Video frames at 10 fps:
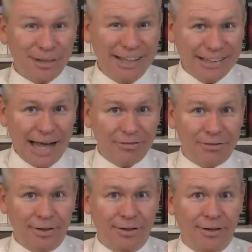in
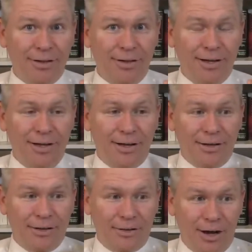laughter.
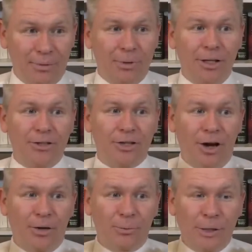Comedies
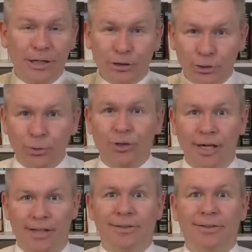reassure
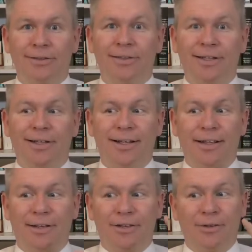us
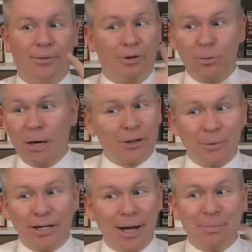no matter
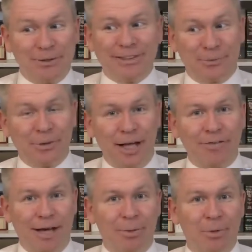what happens, this will
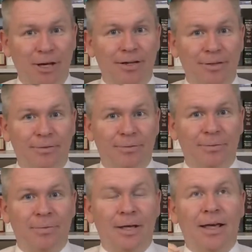have a happy ending.
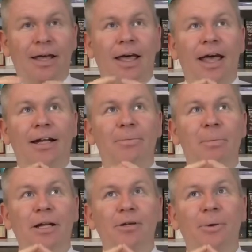And in
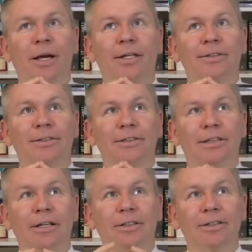many ways,
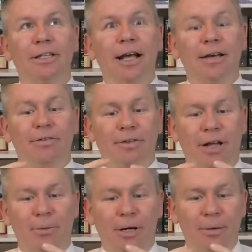Sarah's life and
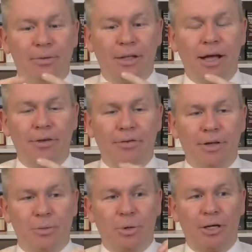Abraham's life
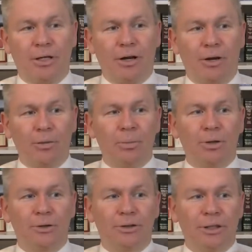has been
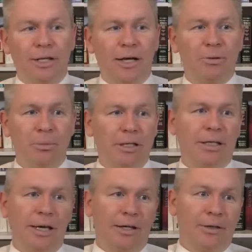almost an
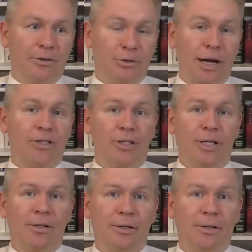unmitigated tragedy,